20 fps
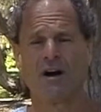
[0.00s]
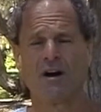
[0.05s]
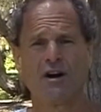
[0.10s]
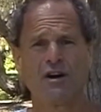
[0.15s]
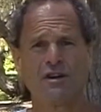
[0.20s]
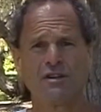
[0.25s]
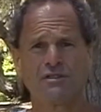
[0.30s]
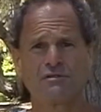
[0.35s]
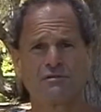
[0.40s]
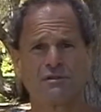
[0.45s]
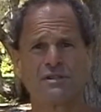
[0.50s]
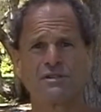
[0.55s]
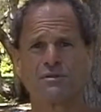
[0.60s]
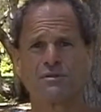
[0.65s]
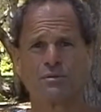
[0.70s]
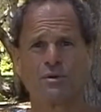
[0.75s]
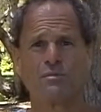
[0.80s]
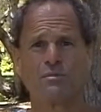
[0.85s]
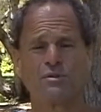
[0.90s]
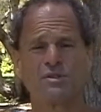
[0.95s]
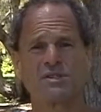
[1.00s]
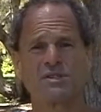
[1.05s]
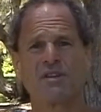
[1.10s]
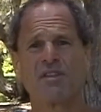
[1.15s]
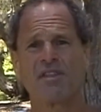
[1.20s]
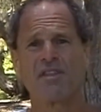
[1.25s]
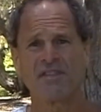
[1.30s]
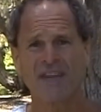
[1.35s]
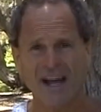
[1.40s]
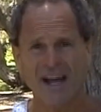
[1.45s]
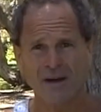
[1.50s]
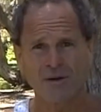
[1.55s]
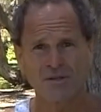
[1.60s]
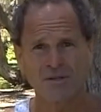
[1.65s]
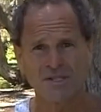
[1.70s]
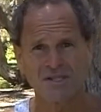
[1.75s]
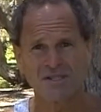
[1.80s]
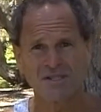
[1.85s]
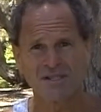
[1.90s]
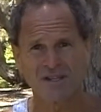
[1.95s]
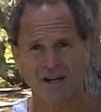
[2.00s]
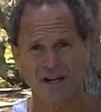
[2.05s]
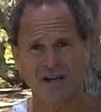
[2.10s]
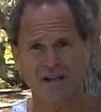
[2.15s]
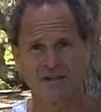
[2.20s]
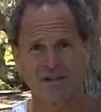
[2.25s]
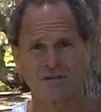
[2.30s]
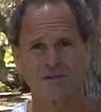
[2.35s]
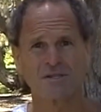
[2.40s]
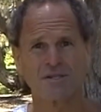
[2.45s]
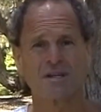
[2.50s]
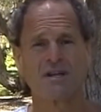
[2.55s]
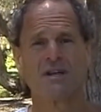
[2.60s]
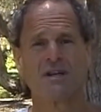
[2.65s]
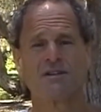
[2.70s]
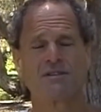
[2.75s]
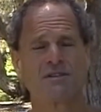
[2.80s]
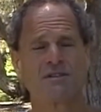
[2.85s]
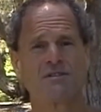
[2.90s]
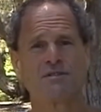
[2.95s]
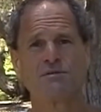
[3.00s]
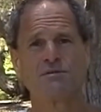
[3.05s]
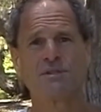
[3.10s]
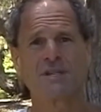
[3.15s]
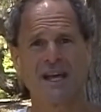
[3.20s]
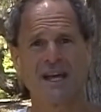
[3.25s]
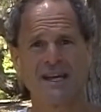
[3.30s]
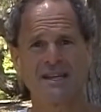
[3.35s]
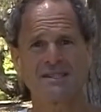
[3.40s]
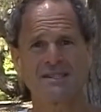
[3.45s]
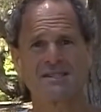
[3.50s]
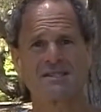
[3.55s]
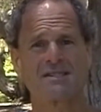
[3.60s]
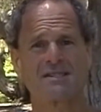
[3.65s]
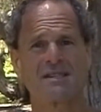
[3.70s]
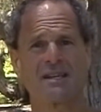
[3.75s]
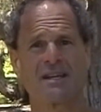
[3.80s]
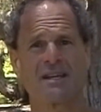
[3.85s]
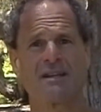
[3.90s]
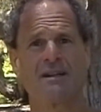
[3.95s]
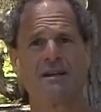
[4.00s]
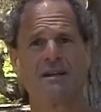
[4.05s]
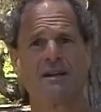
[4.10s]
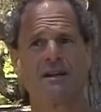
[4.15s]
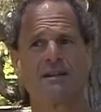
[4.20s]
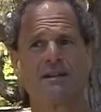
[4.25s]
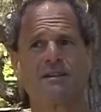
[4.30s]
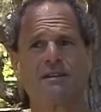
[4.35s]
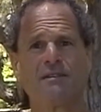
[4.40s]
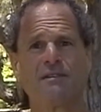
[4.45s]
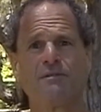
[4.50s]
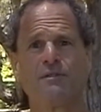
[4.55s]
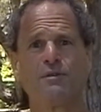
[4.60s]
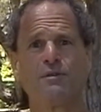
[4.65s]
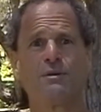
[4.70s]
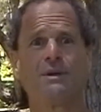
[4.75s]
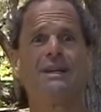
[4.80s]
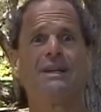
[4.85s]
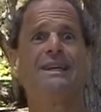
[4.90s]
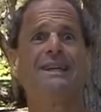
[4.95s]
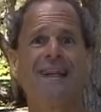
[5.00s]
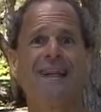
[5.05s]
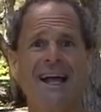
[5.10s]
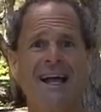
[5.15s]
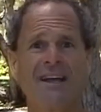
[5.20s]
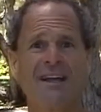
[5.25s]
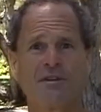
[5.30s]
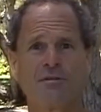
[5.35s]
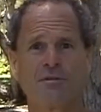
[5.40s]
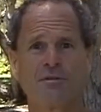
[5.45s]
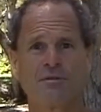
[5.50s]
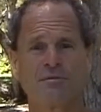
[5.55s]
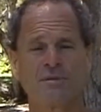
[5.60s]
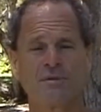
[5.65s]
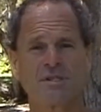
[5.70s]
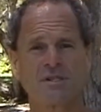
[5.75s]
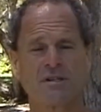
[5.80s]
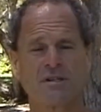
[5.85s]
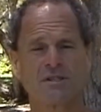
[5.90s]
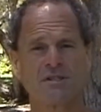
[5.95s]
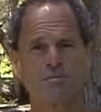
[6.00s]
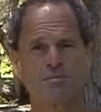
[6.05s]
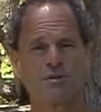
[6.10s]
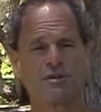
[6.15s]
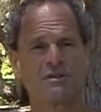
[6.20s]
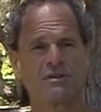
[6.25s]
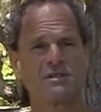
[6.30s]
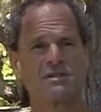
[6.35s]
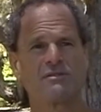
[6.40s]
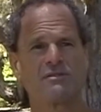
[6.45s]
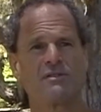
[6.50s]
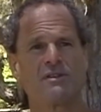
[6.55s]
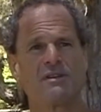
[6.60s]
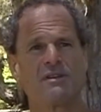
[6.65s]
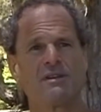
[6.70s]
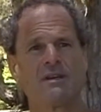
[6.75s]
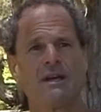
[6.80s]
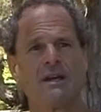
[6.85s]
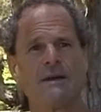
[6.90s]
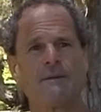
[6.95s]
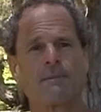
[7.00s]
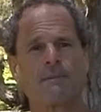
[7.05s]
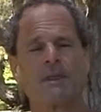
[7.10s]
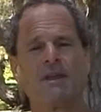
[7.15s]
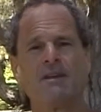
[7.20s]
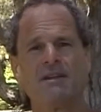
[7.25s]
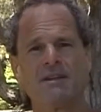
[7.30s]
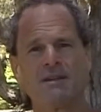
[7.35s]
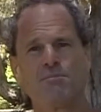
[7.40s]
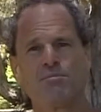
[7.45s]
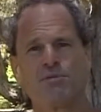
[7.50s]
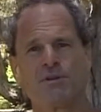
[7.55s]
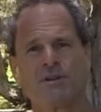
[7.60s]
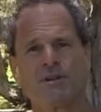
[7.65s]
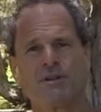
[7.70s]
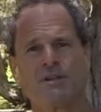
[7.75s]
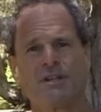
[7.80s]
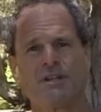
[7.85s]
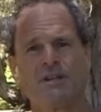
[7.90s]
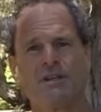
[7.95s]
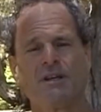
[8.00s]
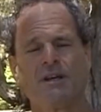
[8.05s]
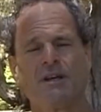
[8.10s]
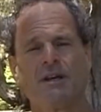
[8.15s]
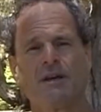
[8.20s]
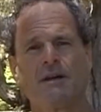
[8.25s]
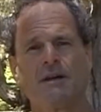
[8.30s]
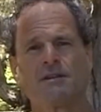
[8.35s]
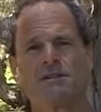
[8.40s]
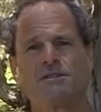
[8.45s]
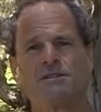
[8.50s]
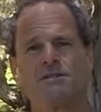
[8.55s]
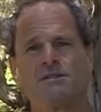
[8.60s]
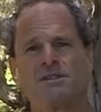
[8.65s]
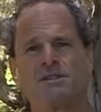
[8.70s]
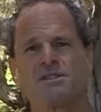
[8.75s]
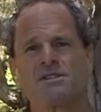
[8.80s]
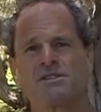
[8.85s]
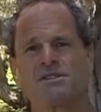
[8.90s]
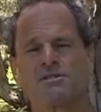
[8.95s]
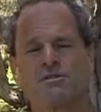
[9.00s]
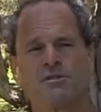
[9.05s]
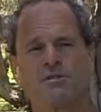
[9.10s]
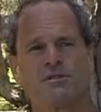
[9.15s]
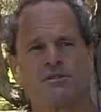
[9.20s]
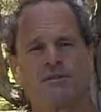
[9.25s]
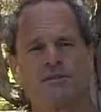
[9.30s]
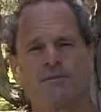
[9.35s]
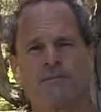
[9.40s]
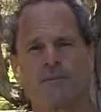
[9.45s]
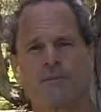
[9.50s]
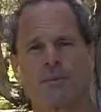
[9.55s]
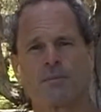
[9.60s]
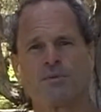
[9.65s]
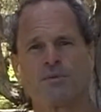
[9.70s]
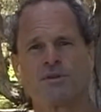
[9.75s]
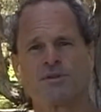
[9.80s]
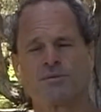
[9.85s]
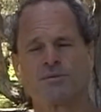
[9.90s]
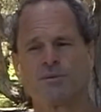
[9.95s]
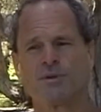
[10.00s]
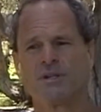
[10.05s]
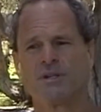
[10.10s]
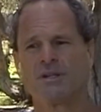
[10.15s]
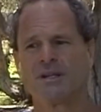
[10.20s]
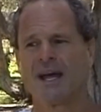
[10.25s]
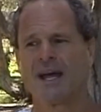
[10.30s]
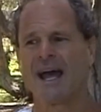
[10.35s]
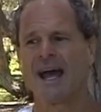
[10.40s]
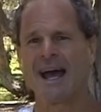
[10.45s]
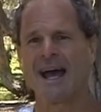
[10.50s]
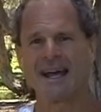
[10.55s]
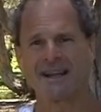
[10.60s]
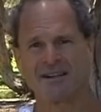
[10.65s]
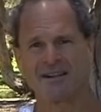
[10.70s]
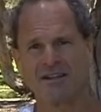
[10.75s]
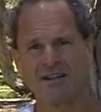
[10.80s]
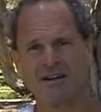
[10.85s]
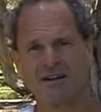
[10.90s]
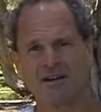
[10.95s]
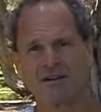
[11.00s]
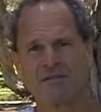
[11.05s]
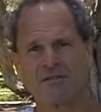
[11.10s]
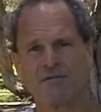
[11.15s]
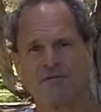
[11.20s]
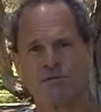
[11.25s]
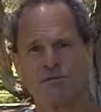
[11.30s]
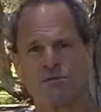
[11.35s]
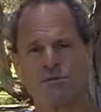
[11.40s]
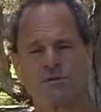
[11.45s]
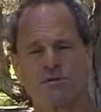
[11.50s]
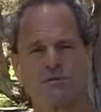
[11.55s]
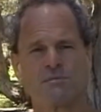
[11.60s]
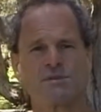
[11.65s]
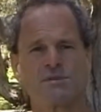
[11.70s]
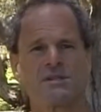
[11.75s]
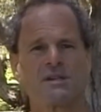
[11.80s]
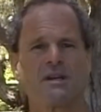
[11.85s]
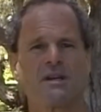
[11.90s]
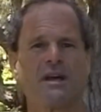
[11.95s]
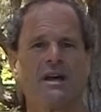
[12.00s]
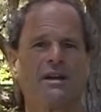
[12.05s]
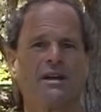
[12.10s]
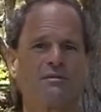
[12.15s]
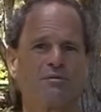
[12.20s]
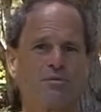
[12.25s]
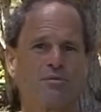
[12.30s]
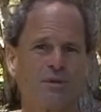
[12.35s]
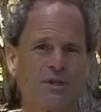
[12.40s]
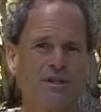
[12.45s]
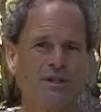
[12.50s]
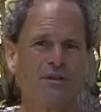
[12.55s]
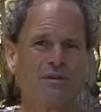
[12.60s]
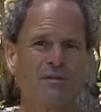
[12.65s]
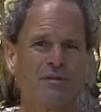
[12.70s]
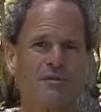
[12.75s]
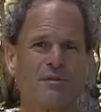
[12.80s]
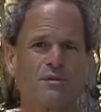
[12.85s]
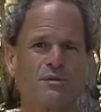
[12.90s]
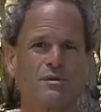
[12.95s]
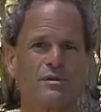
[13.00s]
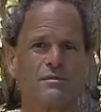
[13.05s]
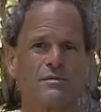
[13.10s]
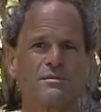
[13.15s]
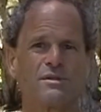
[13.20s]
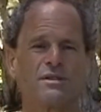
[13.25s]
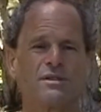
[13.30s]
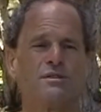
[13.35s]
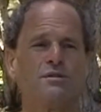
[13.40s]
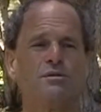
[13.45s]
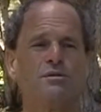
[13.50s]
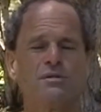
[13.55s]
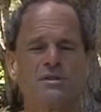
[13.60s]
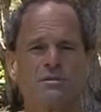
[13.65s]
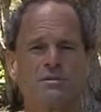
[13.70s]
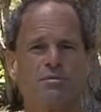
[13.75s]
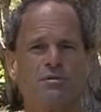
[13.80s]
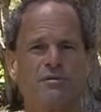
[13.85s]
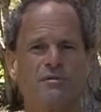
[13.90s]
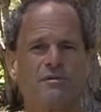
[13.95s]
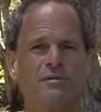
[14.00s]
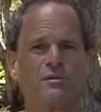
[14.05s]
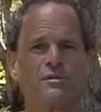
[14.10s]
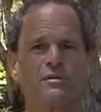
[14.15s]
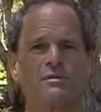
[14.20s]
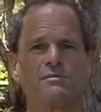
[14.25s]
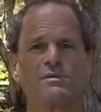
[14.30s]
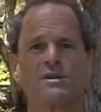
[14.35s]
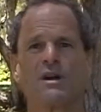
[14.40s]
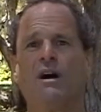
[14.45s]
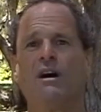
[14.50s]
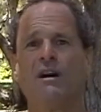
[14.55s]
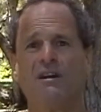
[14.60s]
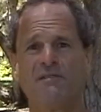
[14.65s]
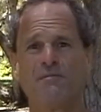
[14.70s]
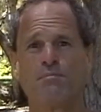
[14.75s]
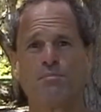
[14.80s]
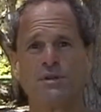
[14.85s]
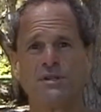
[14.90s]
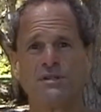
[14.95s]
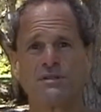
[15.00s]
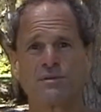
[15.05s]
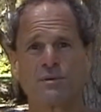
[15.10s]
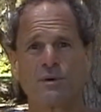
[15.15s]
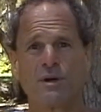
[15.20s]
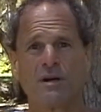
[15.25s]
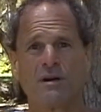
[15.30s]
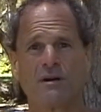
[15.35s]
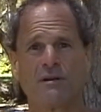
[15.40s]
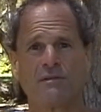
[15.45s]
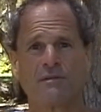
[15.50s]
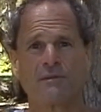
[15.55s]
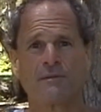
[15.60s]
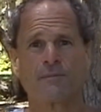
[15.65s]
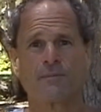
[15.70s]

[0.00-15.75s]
hundred to almost a thousand dollars to do tests that give you inaccurate results because of the inability to discern between analog forms and real forms, usable forms, of B12.